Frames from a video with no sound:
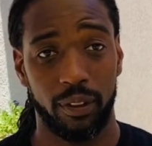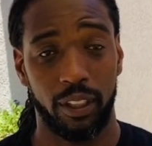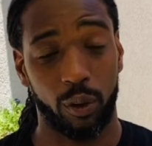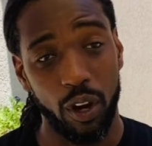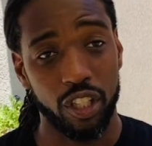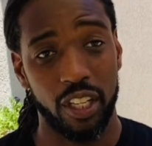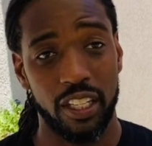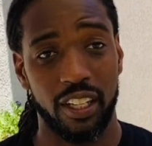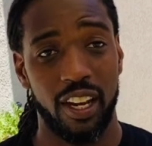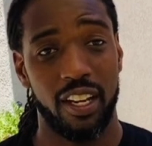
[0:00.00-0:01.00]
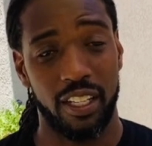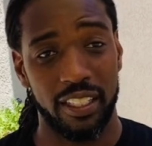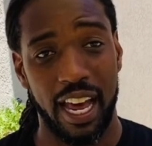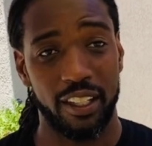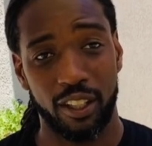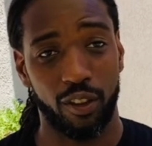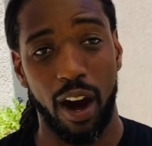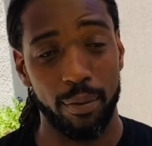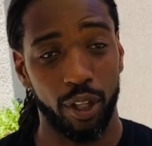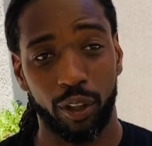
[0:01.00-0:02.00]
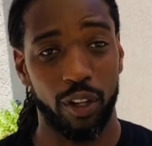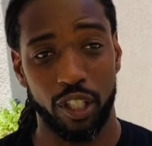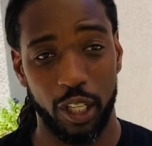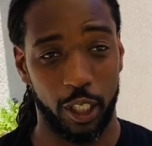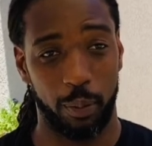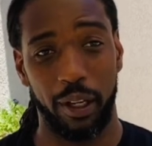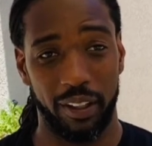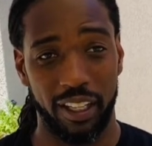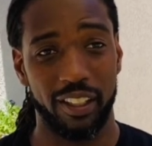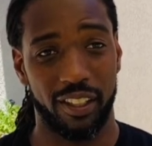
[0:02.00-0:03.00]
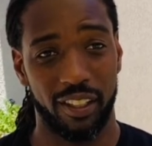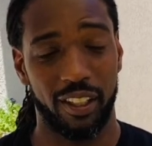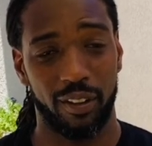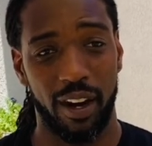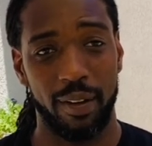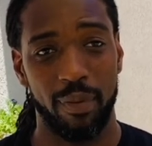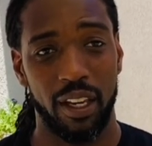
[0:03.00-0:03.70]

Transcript: The question is, does that describe your Christian experience, right?